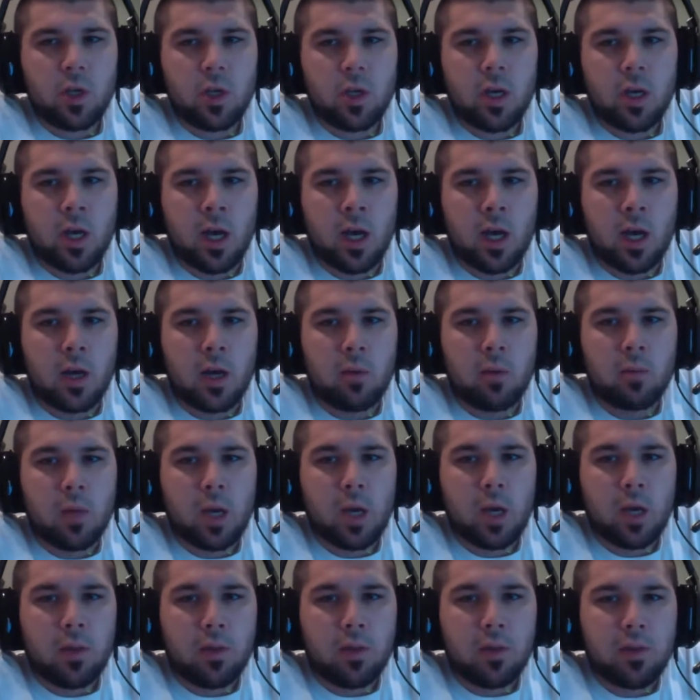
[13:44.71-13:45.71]
I
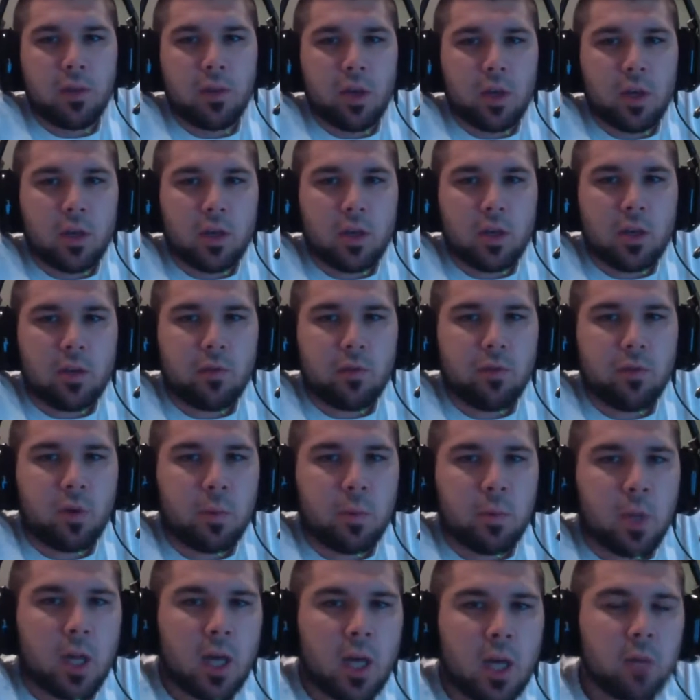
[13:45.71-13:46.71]
think from a
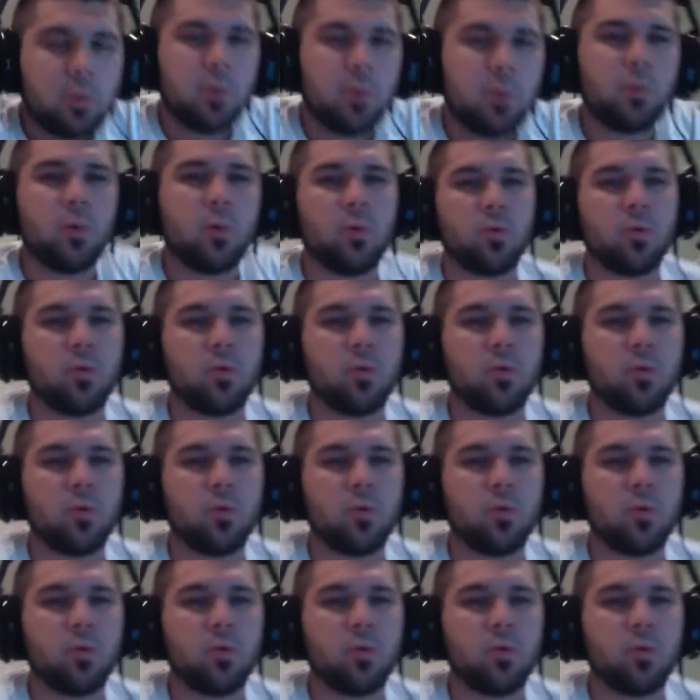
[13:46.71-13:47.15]
lot of people's